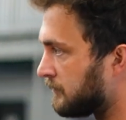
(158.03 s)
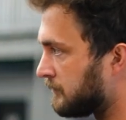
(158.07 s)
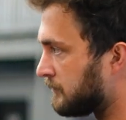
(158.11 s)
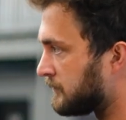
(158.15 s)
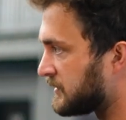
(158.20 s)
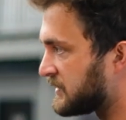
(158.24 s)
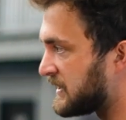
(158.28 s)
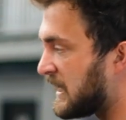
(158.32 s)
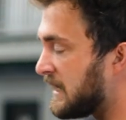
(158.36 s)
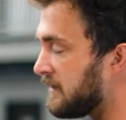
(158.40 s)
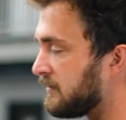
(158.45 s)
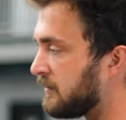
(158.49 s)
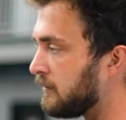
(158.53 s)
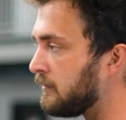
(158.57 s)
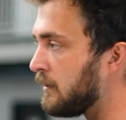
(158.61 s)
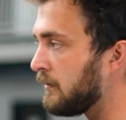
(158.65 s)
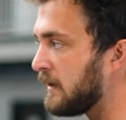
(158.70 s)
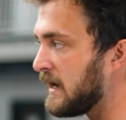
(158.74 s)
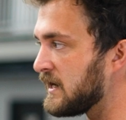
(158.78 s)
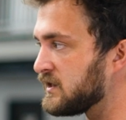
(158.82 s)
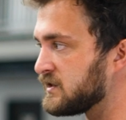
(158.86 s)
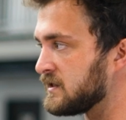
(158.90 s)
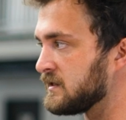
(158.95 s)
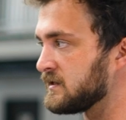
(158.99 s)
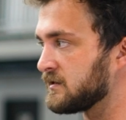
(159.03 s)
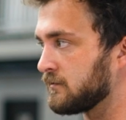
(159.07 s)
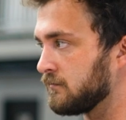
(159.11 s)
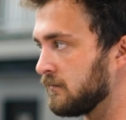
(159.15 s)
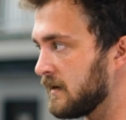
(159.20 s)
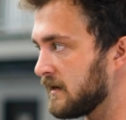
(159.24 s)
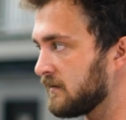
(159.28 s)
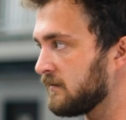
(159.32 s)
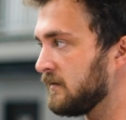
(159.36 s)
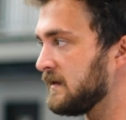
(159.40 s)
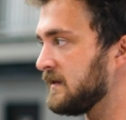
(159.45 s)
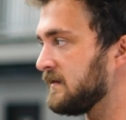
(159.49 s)
set the locations
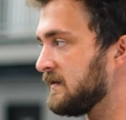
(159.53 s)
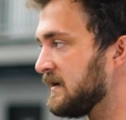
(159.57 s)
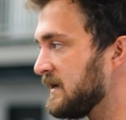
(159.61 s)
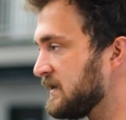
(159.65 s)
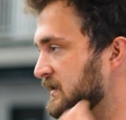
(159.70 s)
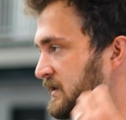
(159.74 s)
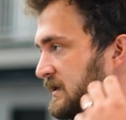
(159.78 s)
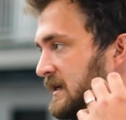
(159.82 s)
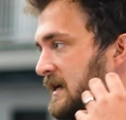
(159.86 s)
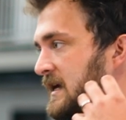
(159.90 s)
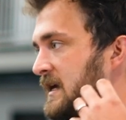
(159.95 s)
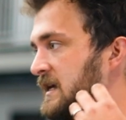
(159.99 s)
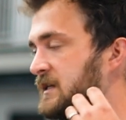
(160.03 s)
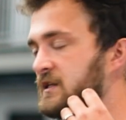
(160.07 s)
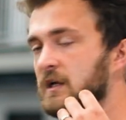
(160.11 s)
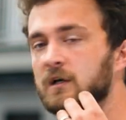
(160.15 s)
correctly, this is